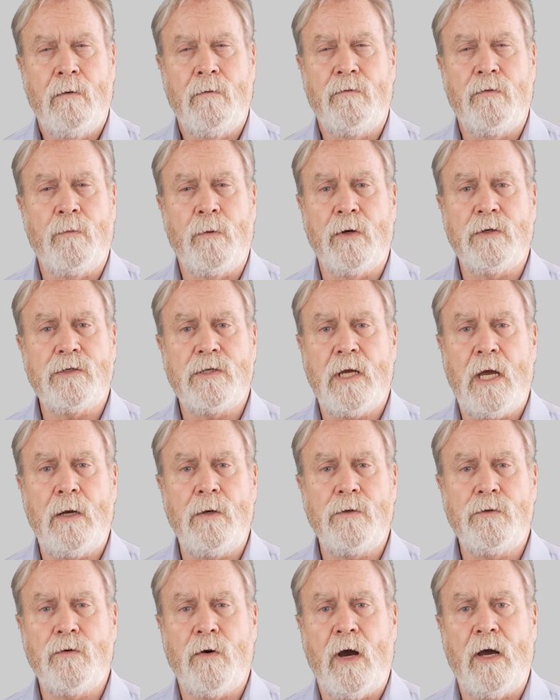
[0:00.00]
For most
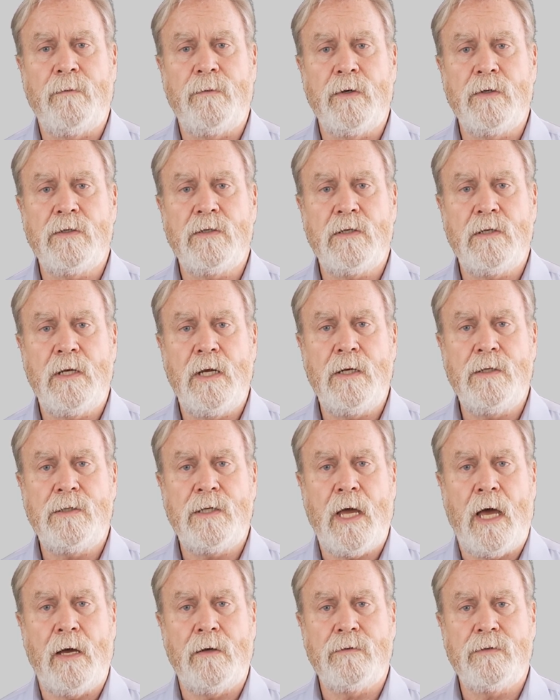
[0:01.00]
daily drivers, these
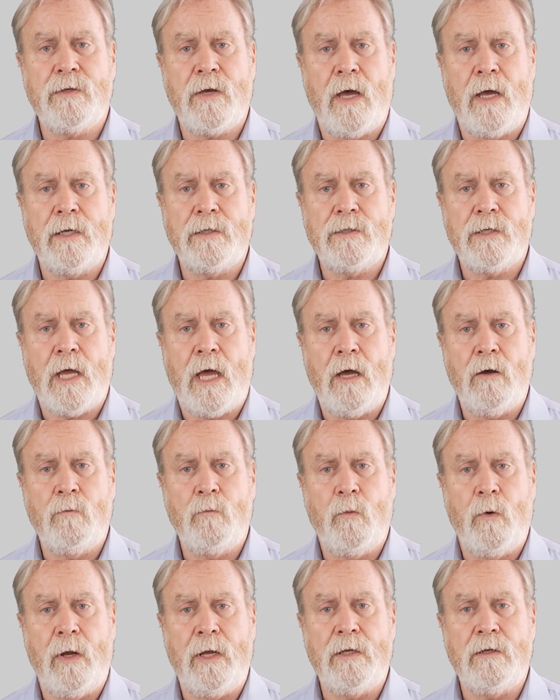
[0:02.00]
downsides
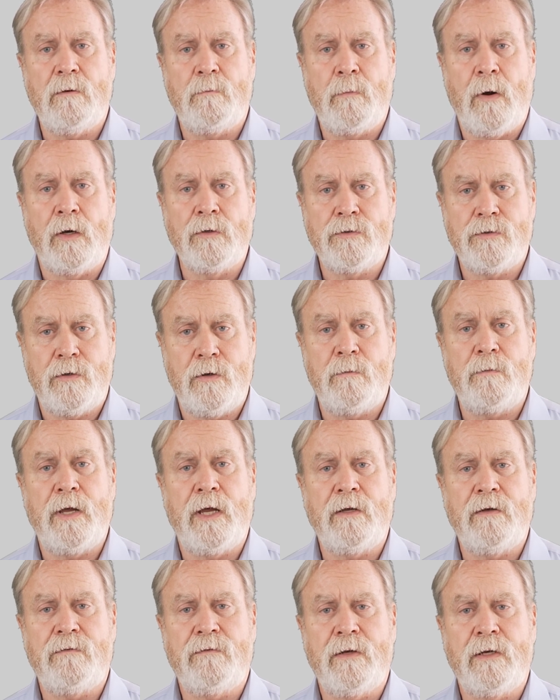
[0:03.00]
outweigh the marginal
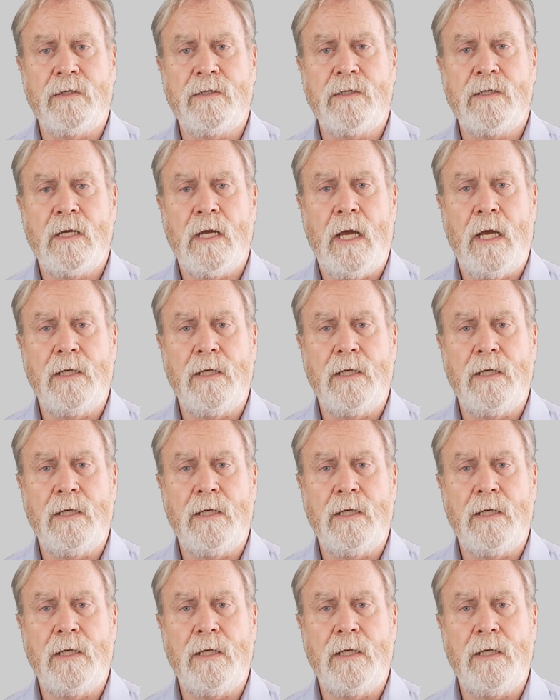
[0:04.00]
benefits.